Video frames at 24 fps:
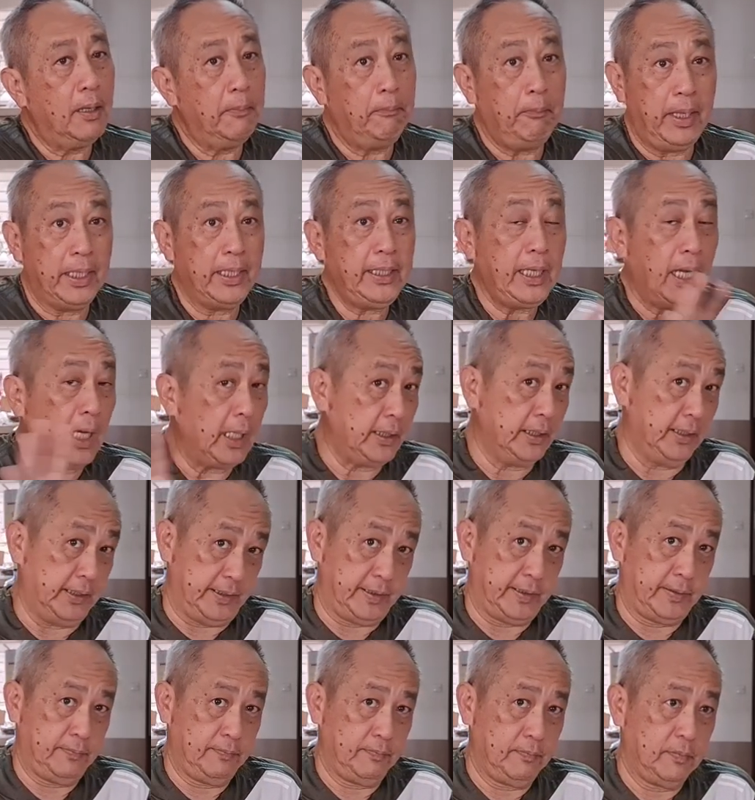many
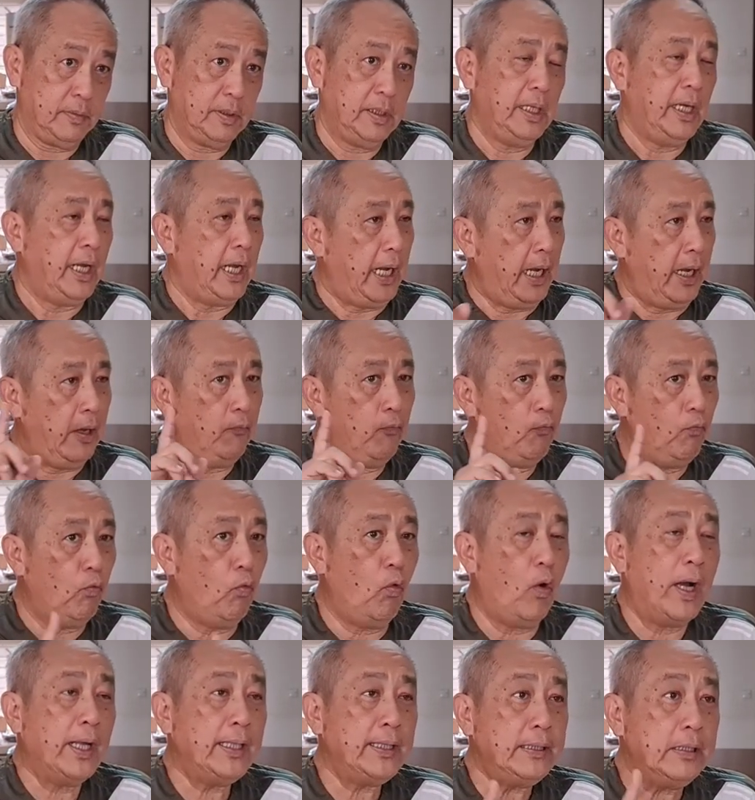others. And
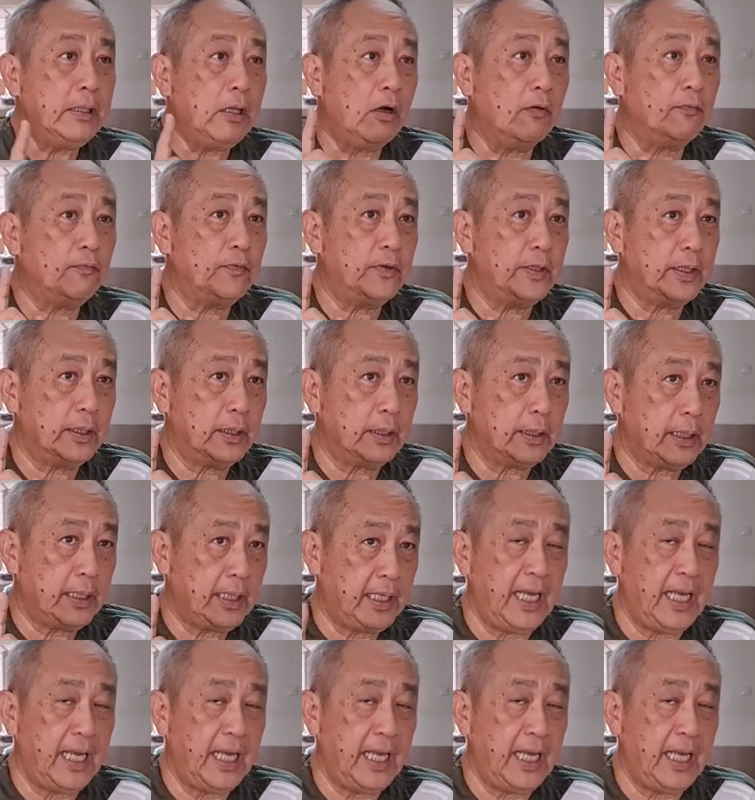one of the